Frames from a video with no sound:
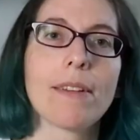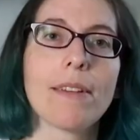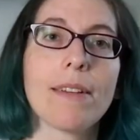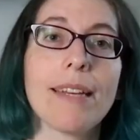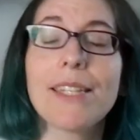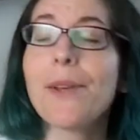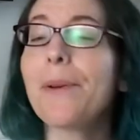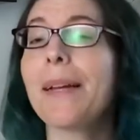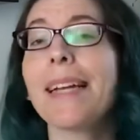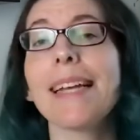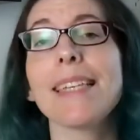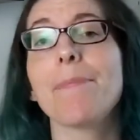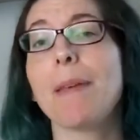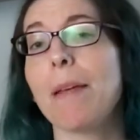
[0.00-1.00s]
So I
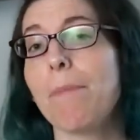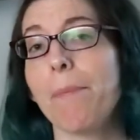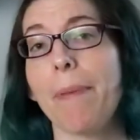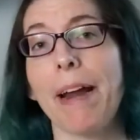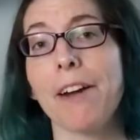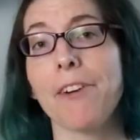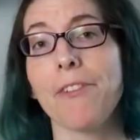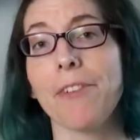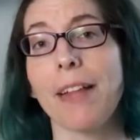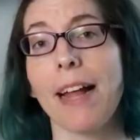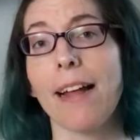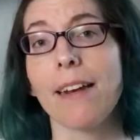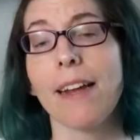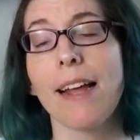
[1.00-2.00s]
guess be prepared for
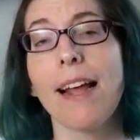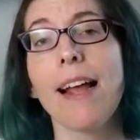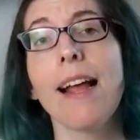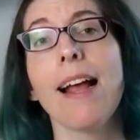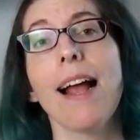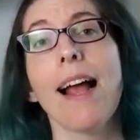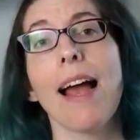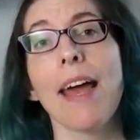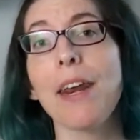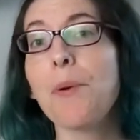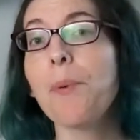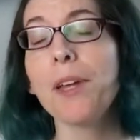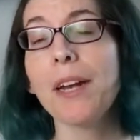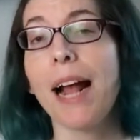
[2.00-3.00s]
that. And I
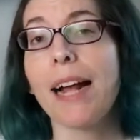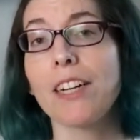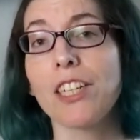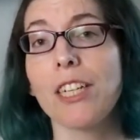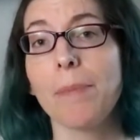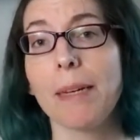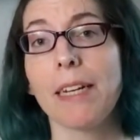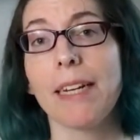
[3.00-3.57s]
would actually be